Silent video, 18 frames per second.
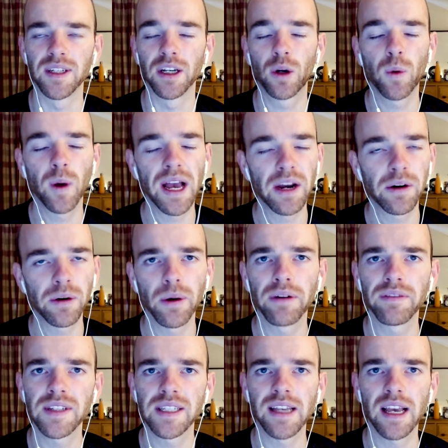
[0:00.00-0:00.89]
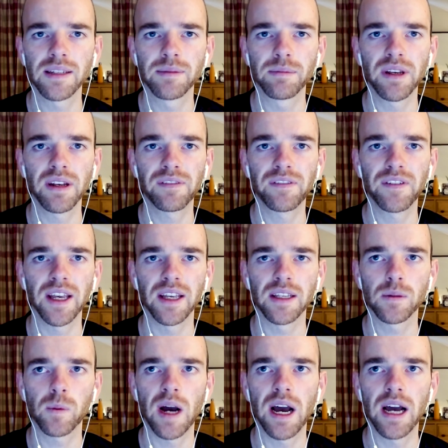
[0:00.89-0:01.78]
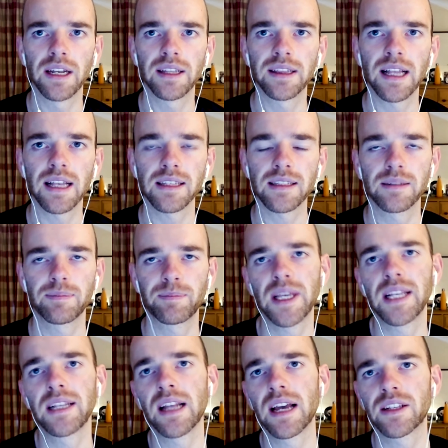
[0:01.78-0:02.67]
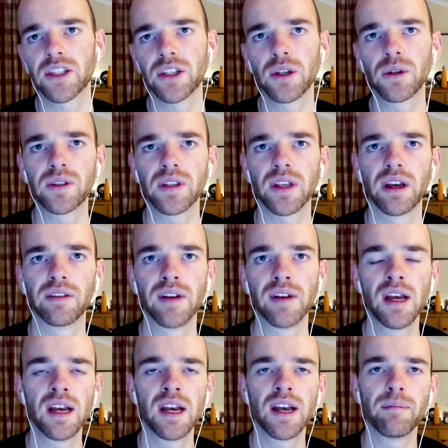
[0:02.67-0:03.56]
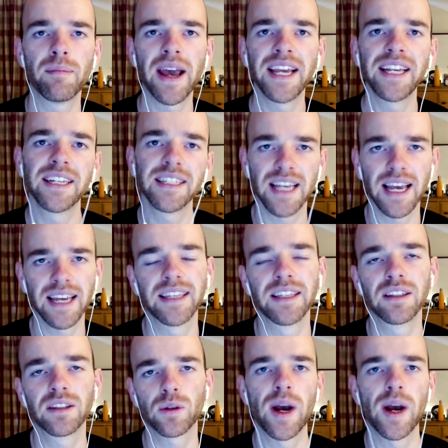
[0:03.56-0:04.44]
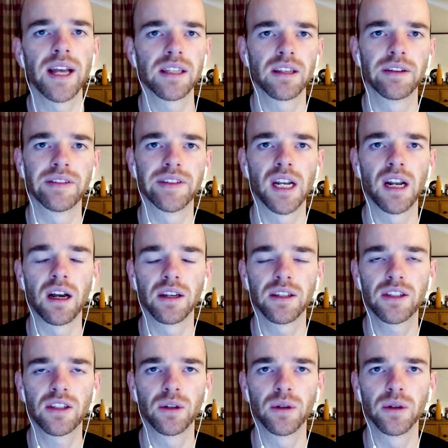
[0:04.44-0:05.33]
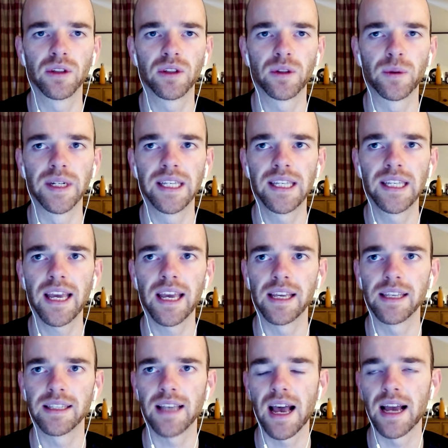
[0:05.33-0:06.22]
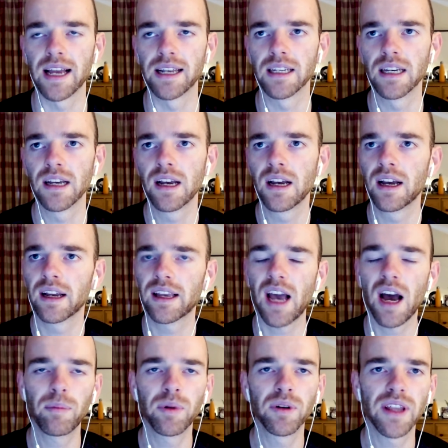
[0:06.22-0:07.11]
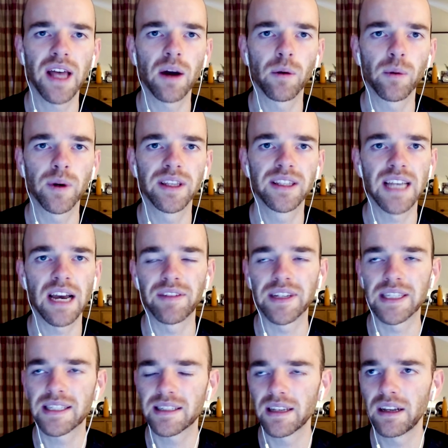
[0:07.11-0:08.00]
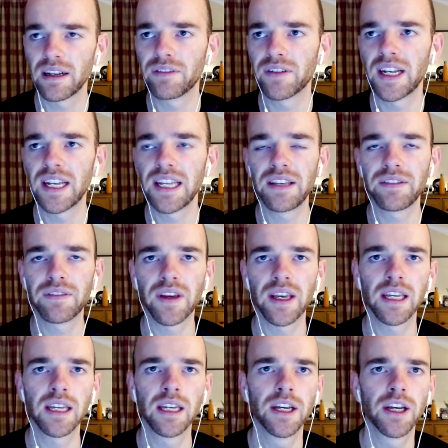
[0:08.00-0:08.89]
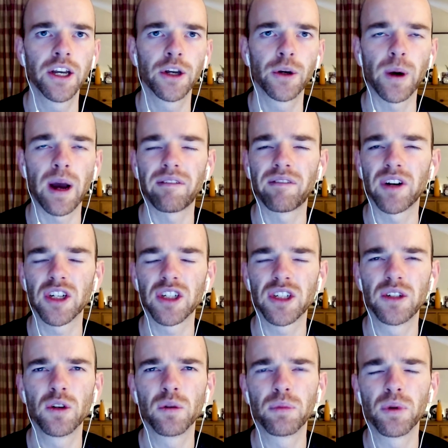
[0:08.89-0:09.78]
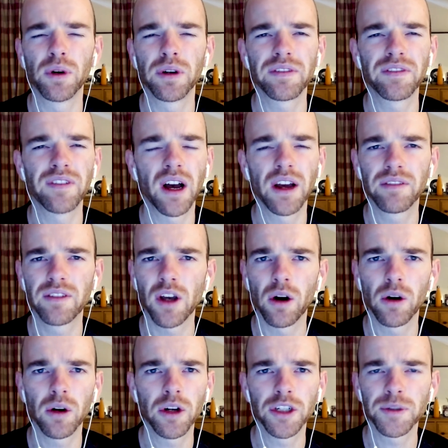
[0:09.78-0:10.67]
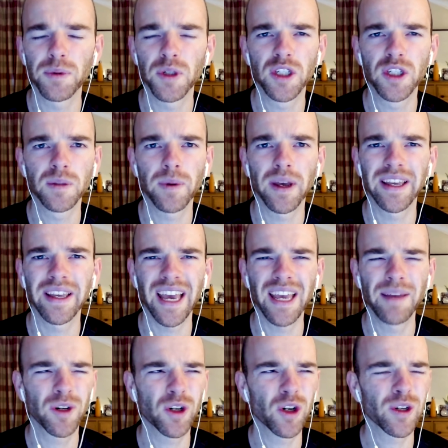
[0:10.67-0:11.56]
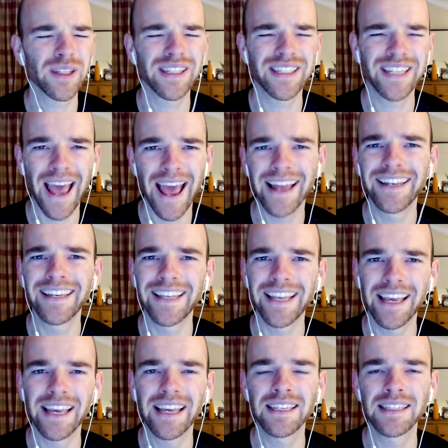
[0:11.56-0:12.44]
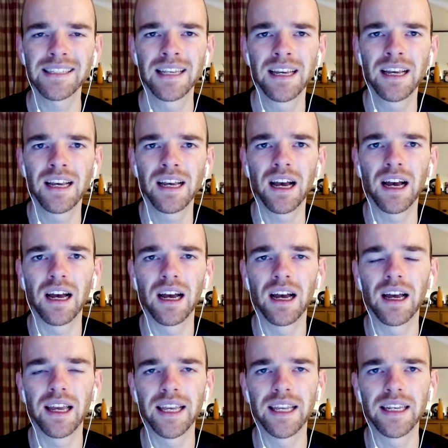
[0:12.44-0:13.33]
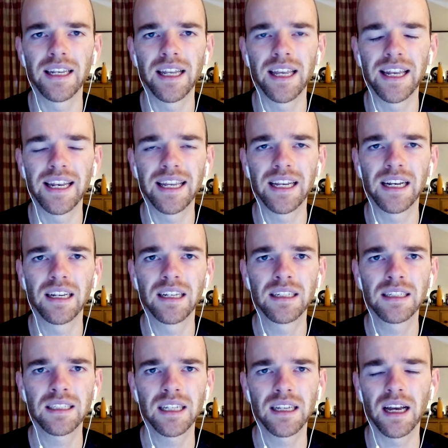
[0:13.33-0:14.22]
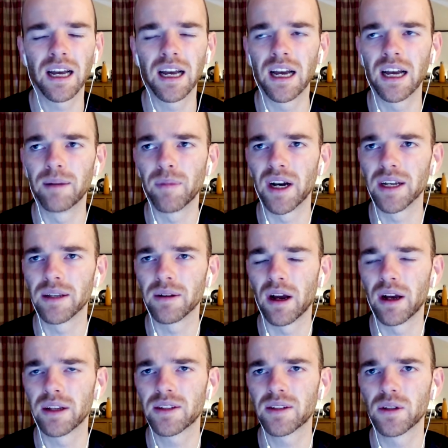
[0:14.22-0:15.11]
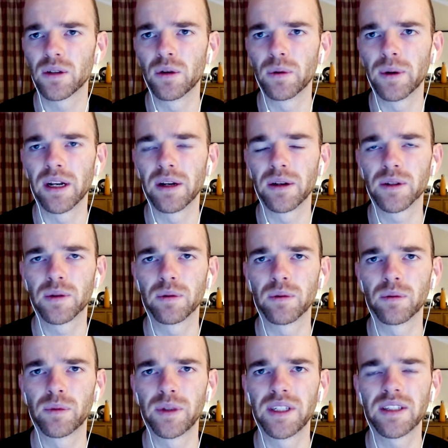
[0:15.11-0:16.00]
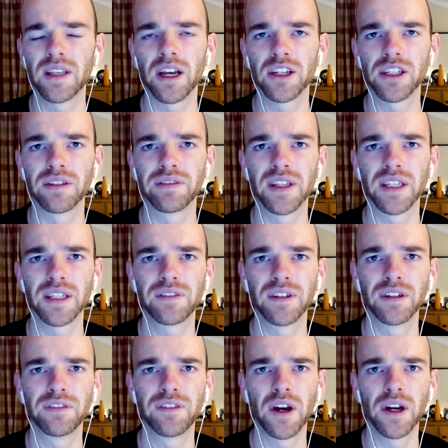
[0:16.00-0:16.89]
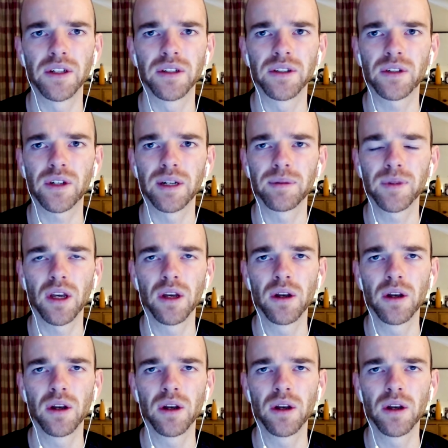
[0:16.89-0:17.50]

And Aguero obviously hasn't been fit as well. And that's been their two sort of main attacking threats over the last 2 or 3 years. And couple that with David Silva leaving, who averaged 0.5 goal contributions per game across 10 years in England. I saw when I was researching for this Phil Foden script.